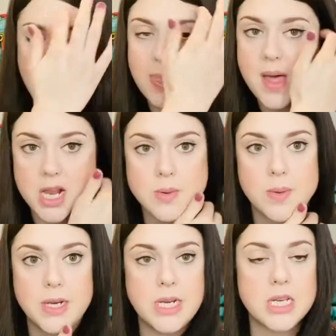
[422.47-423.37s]
And that's what
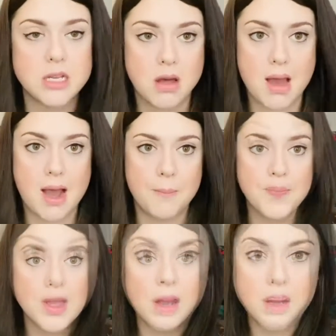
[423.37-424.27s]
we need to sort out.
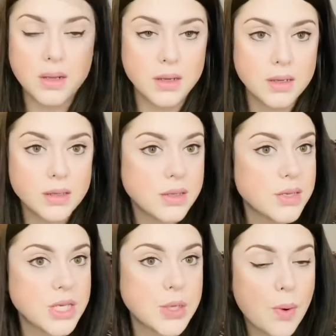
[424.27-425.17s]
So